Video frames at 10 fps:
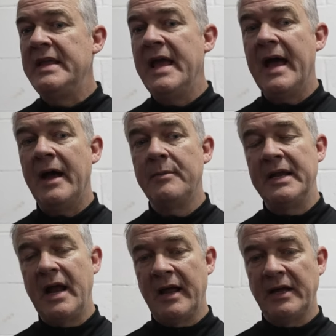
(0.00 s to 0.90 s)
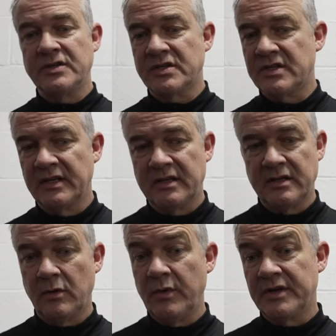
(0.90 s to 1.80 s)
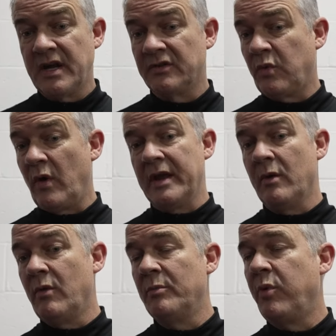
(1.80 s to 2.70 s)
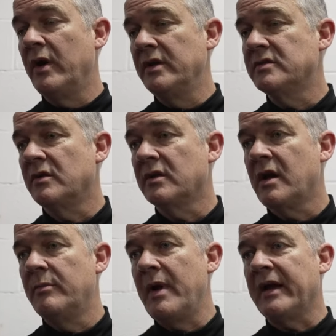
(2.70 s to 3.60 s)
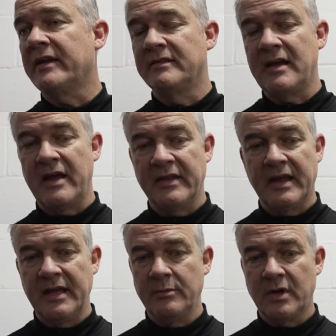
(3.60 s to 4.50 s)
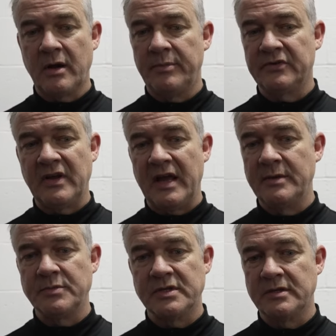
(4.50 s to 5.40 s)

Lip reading: Yeah, I mean, I just think, you know, we were down 20 at one point, so to come back and tie the game a couple times.